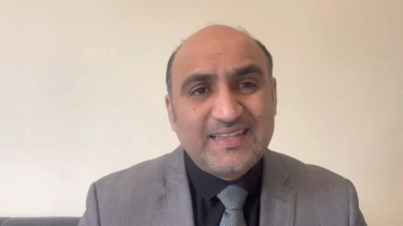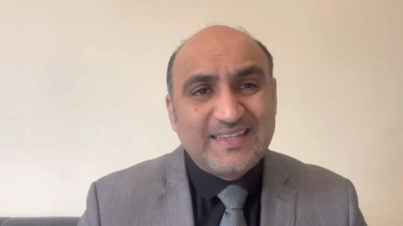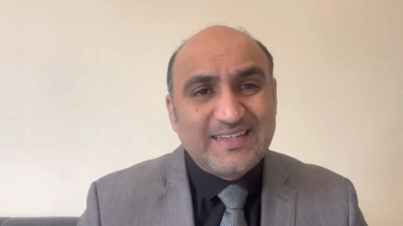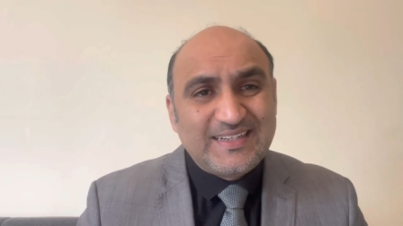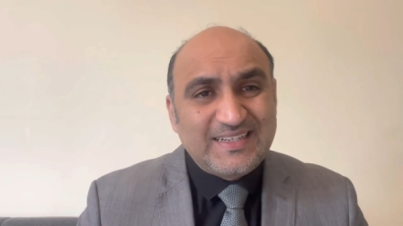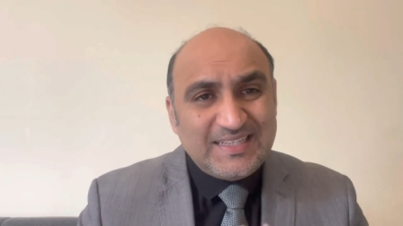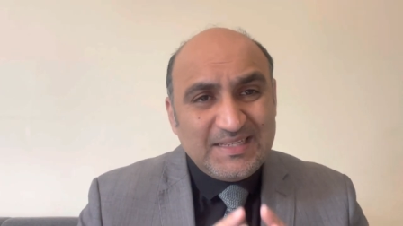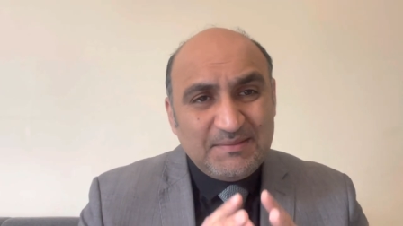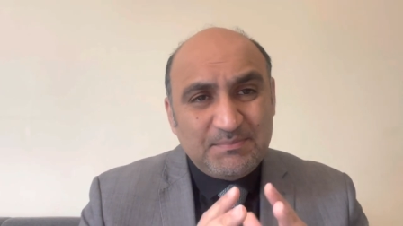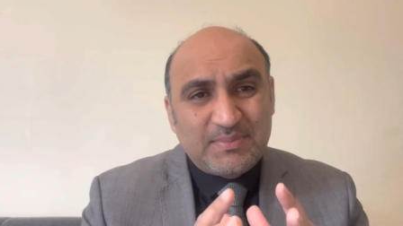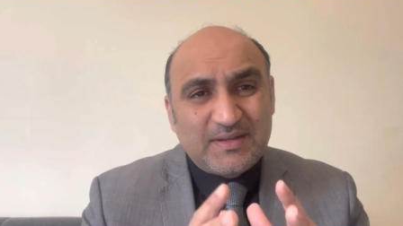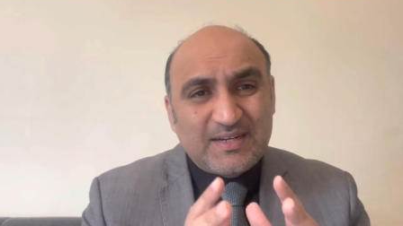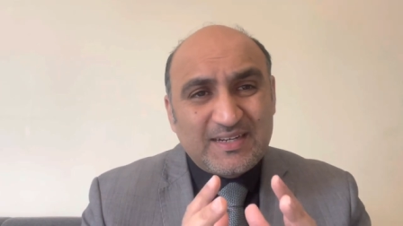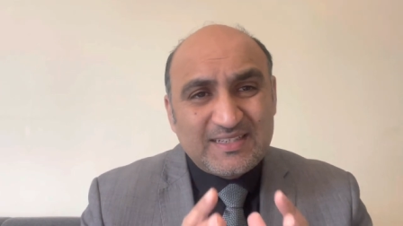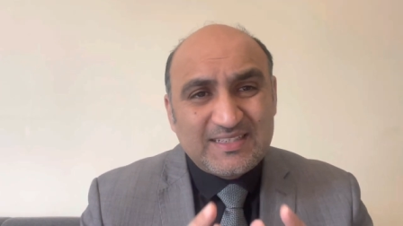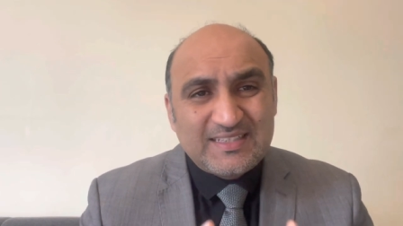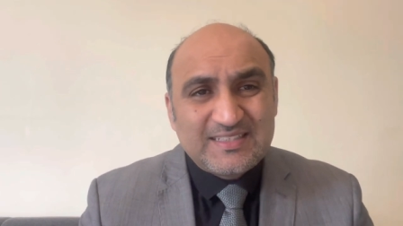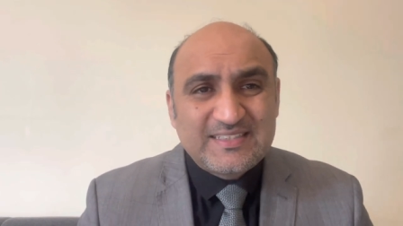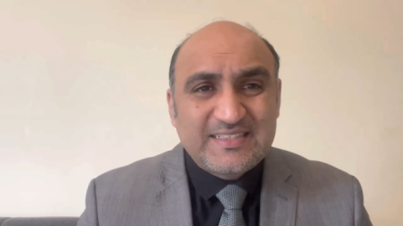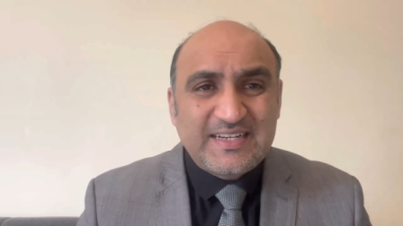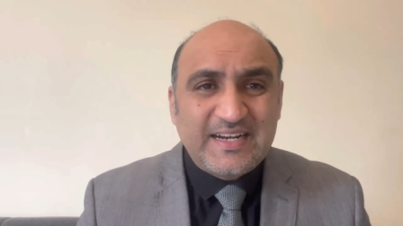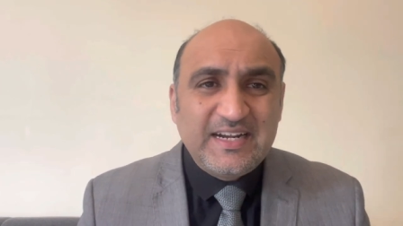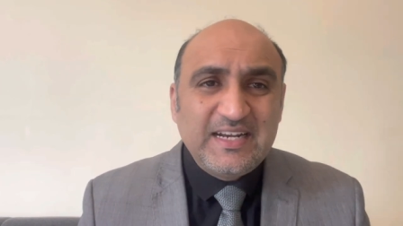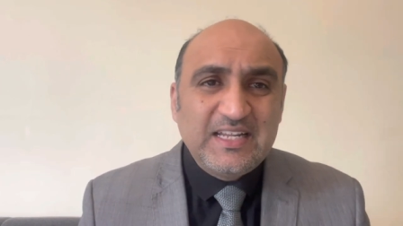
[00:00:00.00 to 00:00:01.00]
the deeper
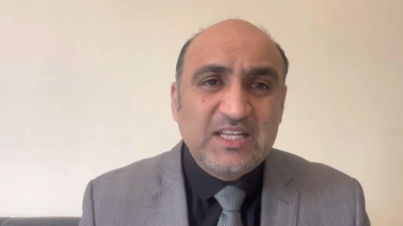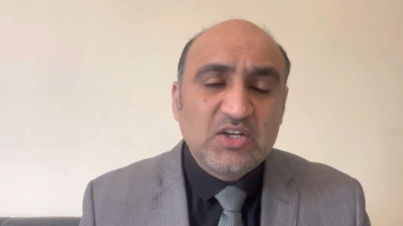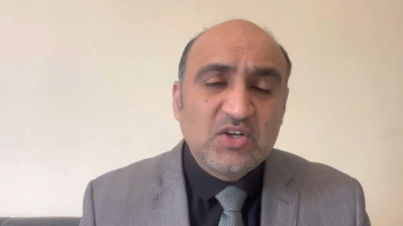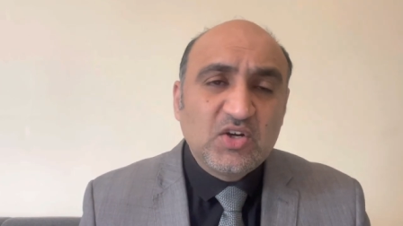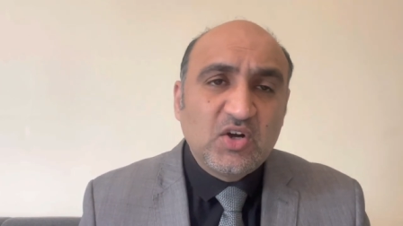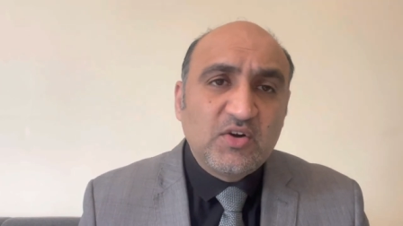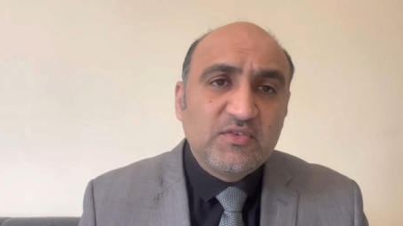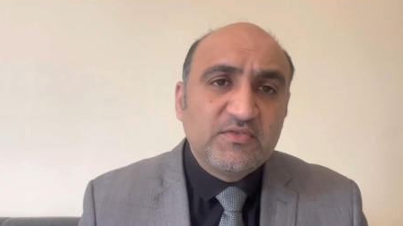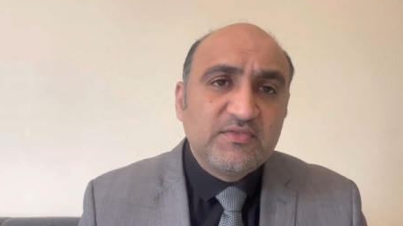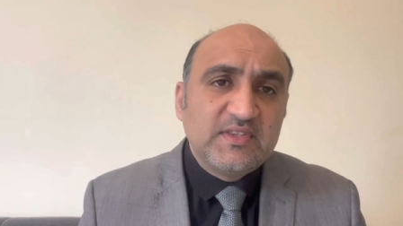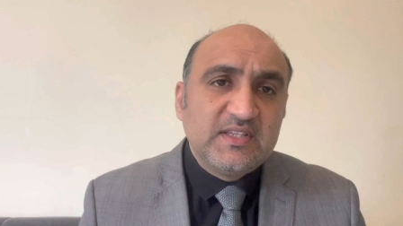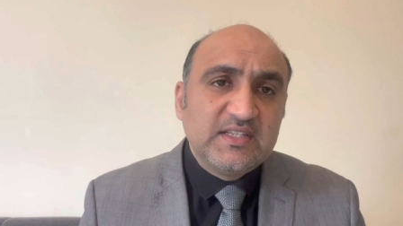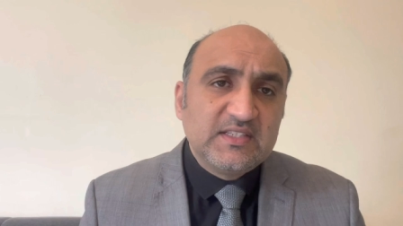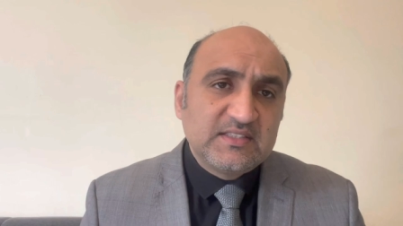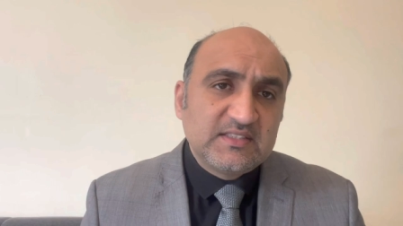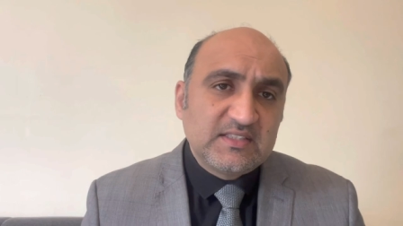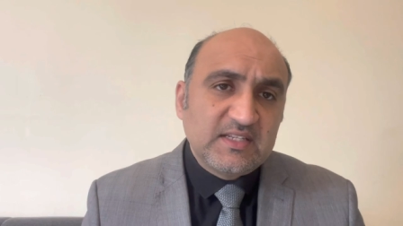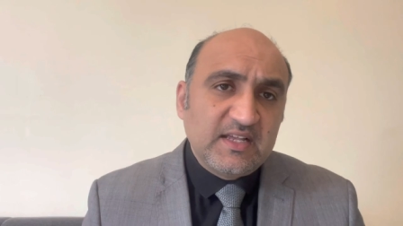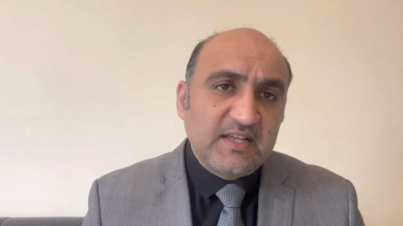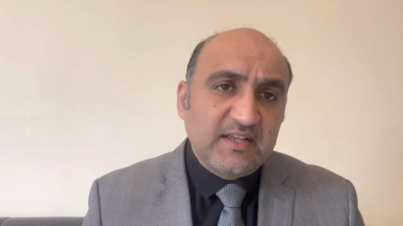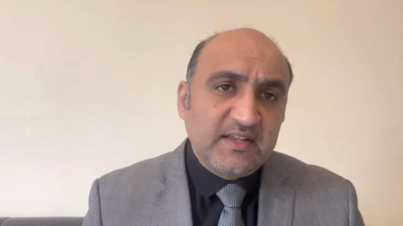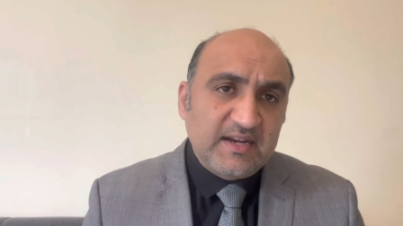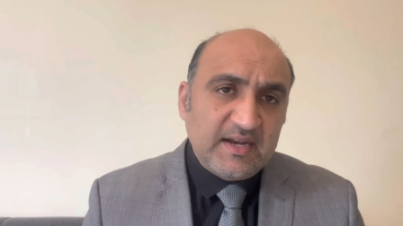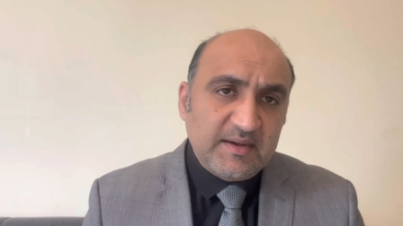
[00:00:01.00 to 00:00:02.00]
understanding of this
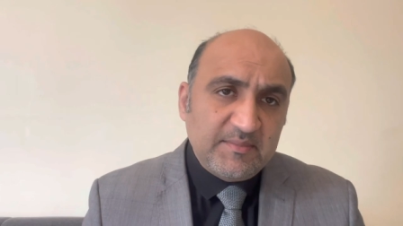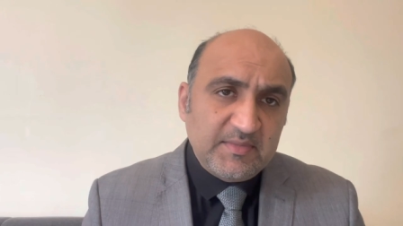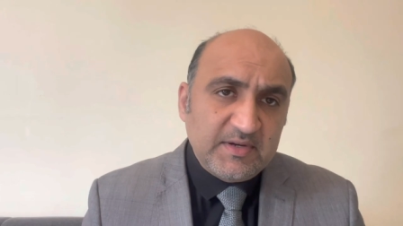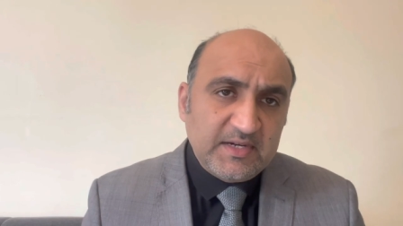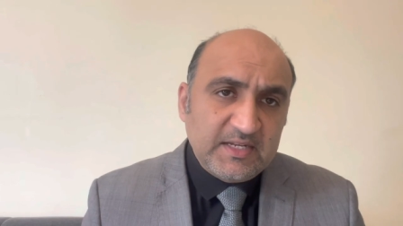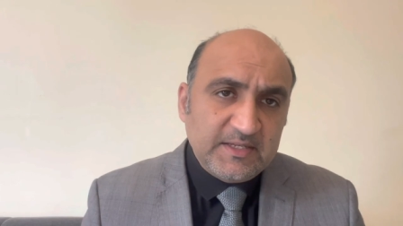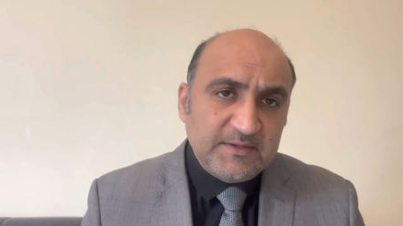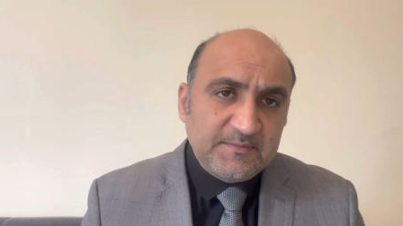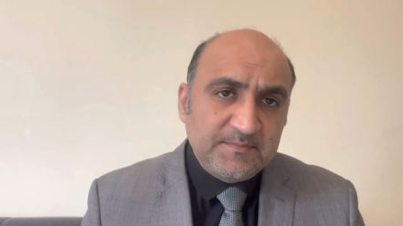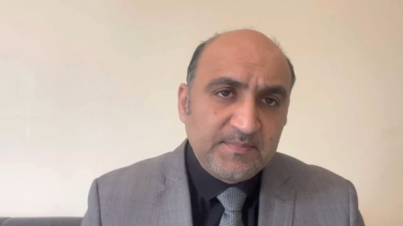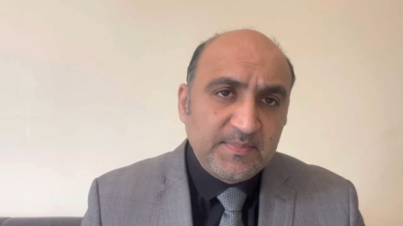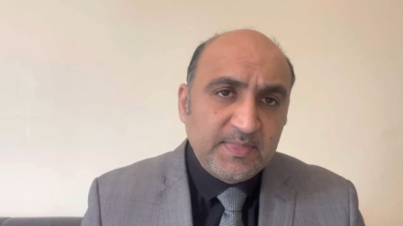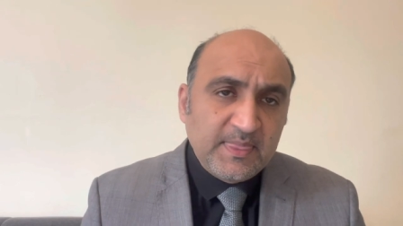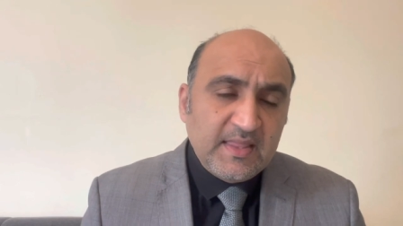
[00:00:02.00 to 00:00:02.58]
remedy.